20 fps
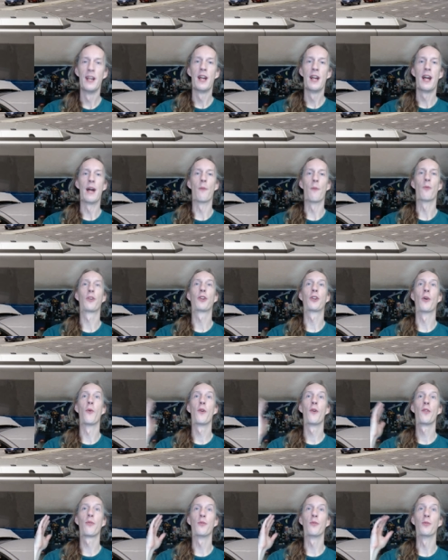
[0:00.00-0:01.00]
And we're
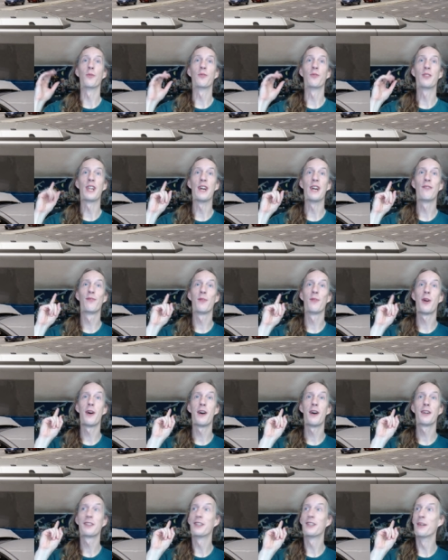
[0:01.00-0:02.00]
going through
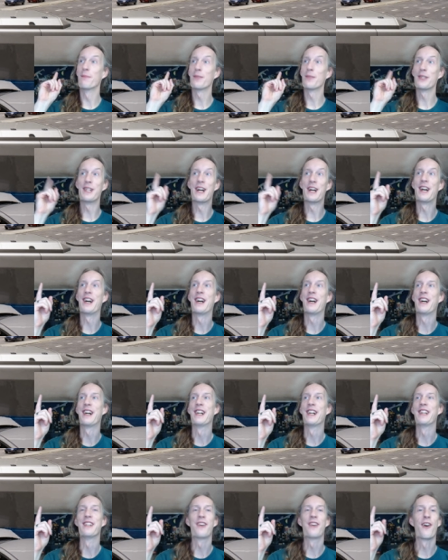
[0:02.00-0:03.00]
devlog number
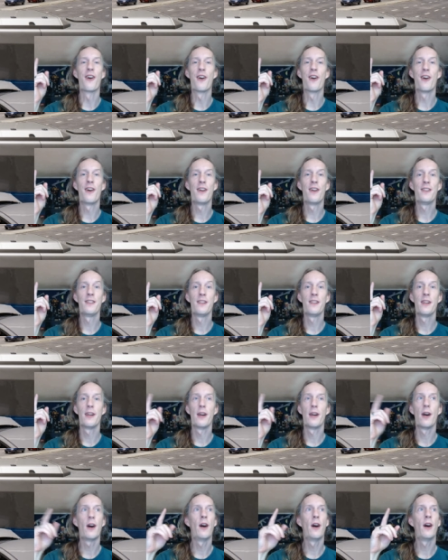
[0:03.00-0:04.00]
9 on
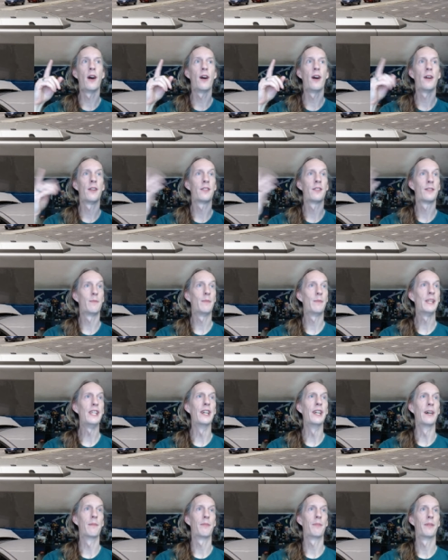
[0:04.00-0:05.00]
uh, Speed
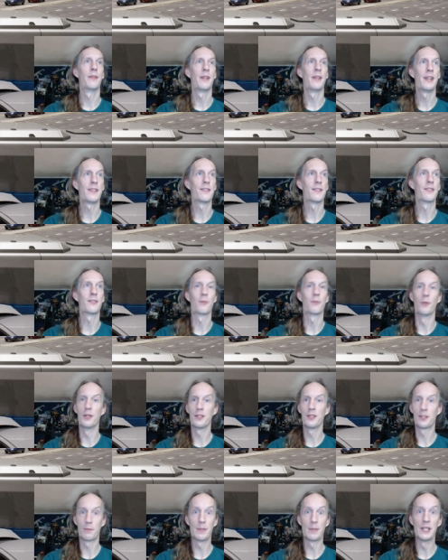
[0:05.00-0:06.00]
Up. That's this
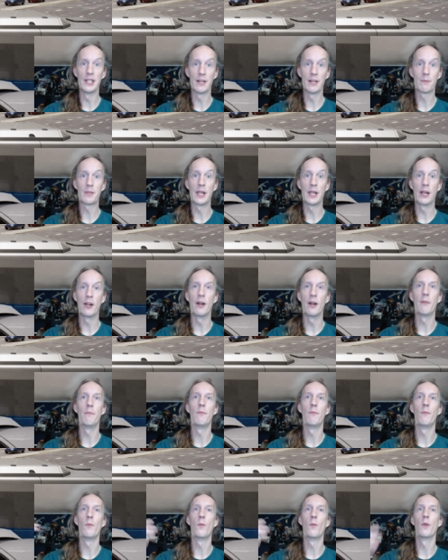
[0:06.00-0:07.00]
one. Speed Up, Tear Up.
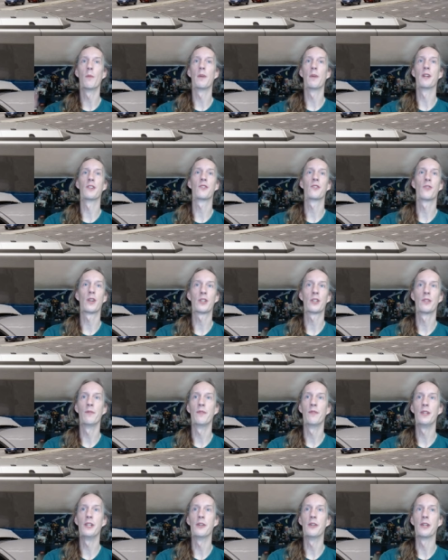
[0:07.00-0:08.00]
All my destruction
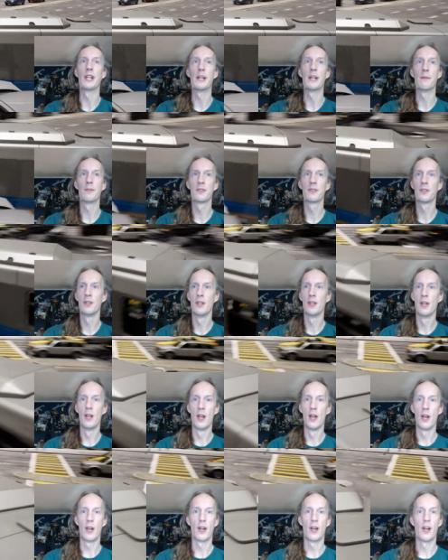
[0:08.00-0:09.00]
video games.
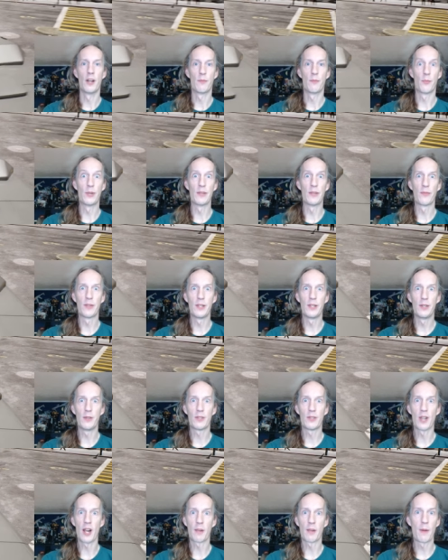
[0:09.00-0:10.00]
Uh, briefly
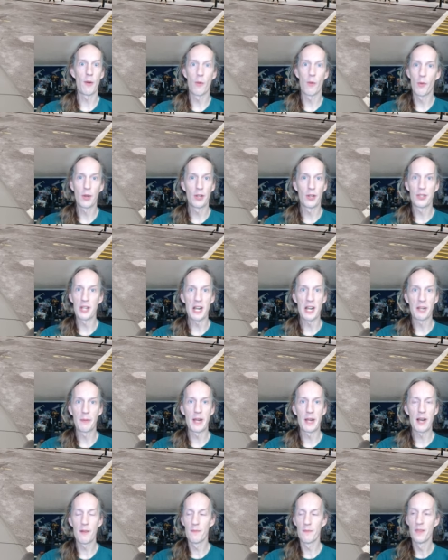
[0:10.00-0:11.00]
talk about what we're going to talk
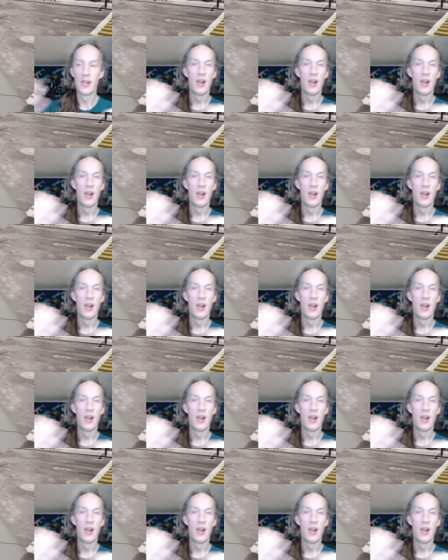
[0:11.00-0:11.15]
about.